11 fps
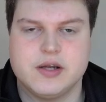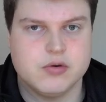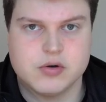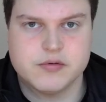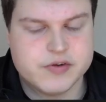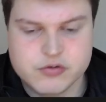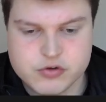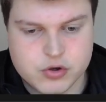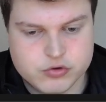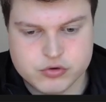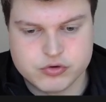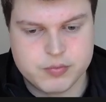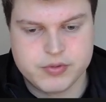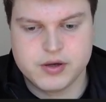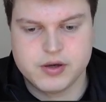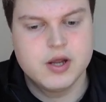you're a fitness coach or
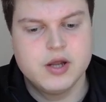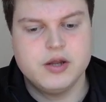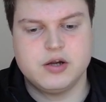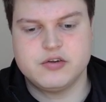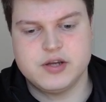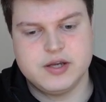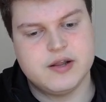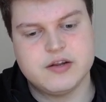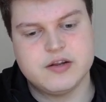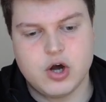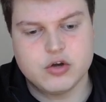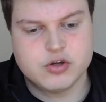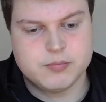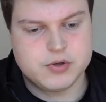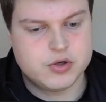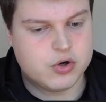something, you can say, "That's awesome.
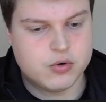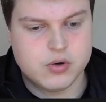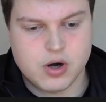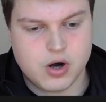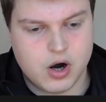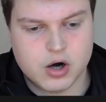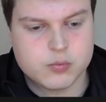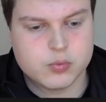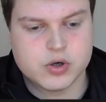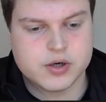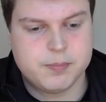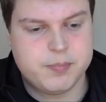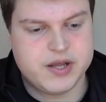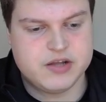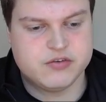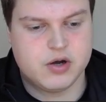Hard work
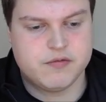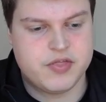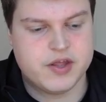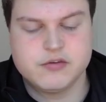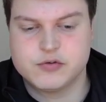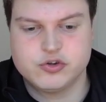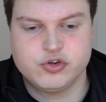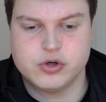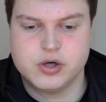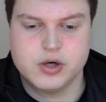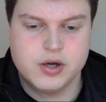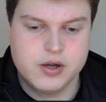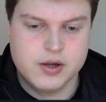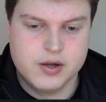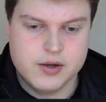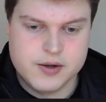pays off. That's for sure."
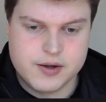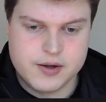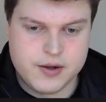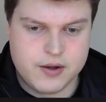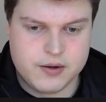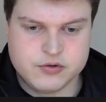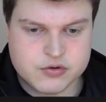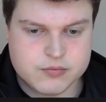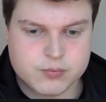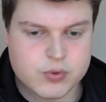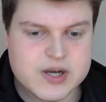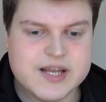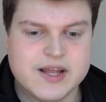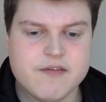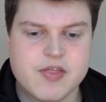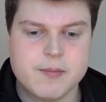Just really
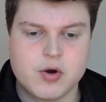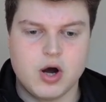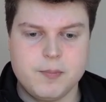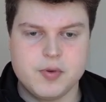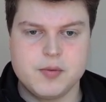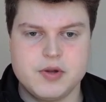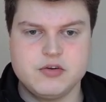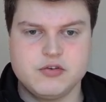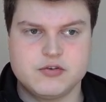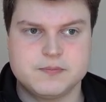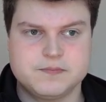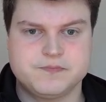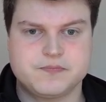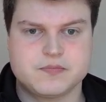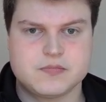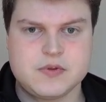give them compliments,
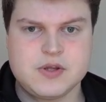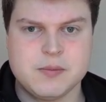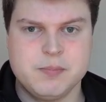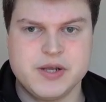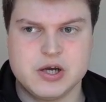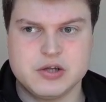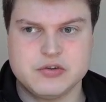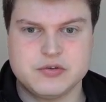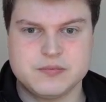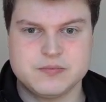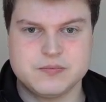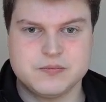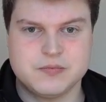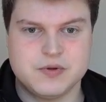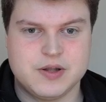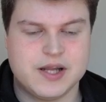because
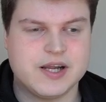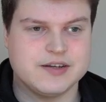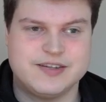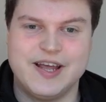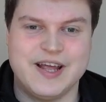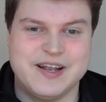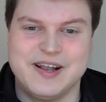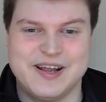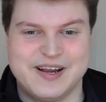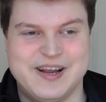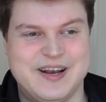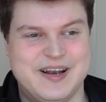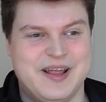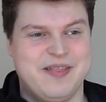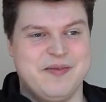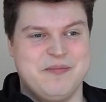like I said, like
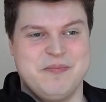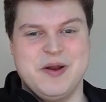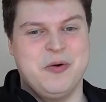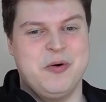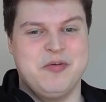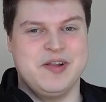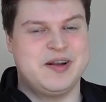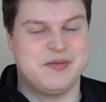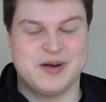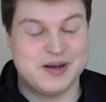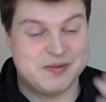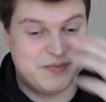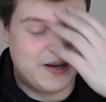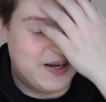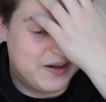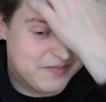at the middle of the
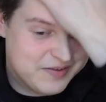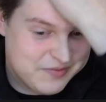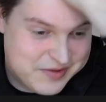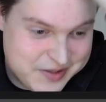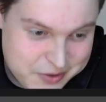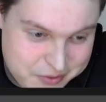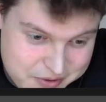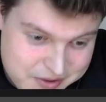beginning of this video,